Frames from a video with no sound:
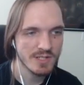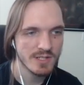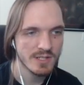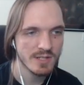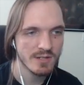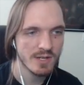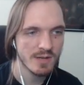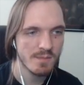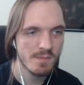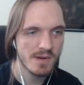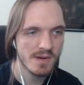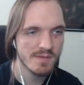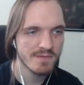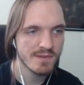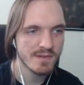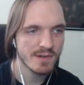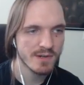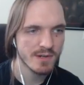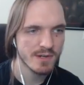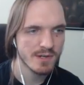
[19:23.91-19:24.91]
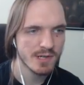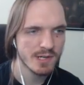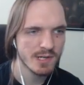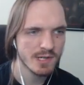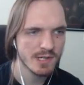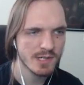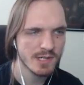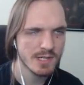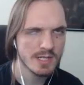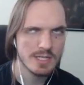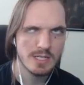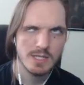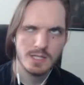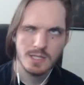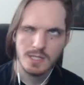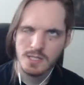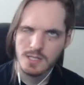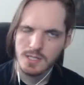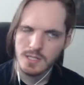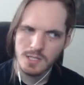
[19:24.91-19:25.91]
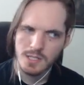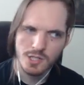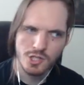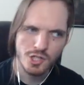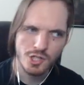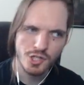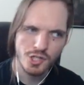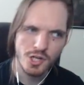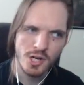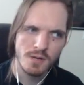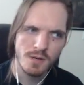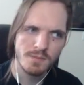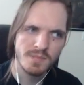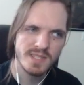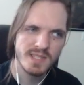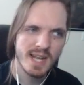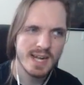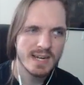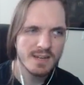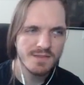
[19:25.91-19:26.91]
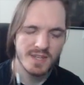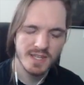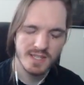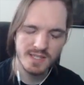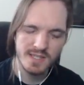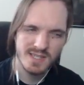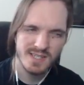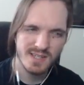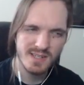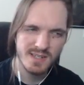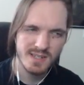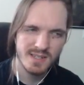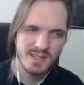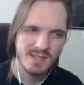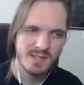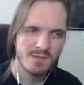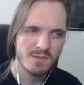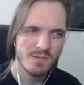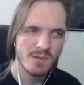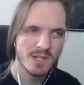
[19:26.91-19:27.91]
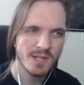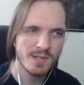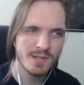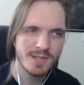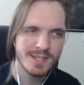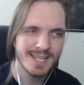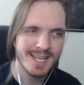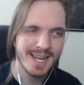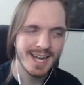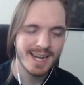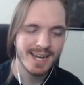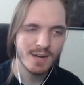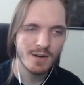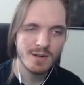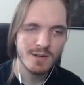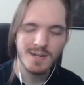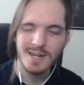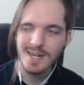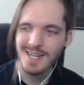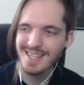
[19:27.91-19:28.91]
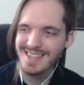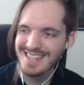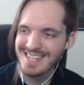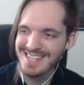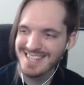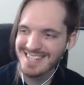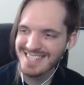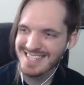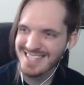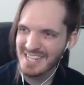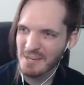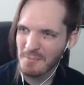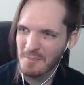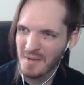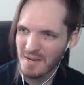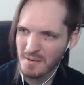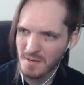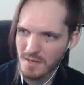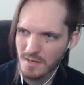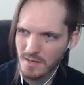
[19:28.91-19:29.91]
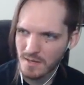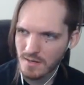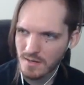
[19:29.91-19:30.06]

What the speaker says: You can buffer jumps out of hit stun while you're in the air, and I think that's like about it.